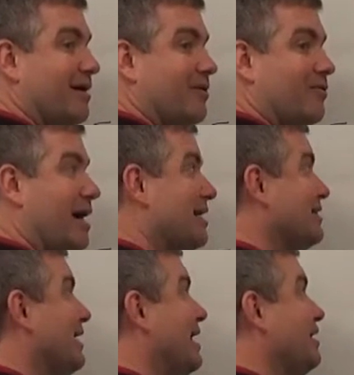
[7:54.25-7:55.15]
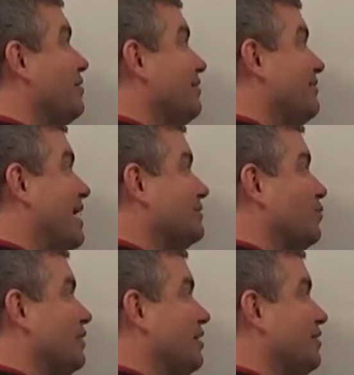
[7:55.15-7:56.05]
right, then I know that that's
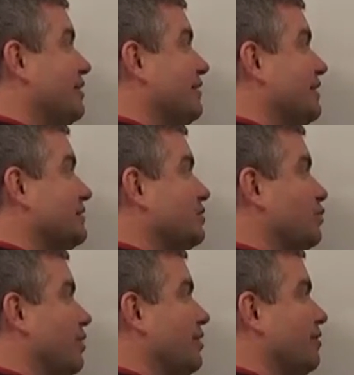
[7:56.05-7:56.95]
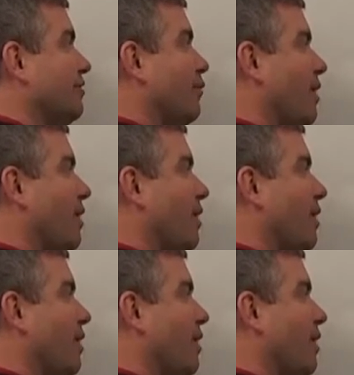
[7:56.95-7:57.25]
100 and this is 100.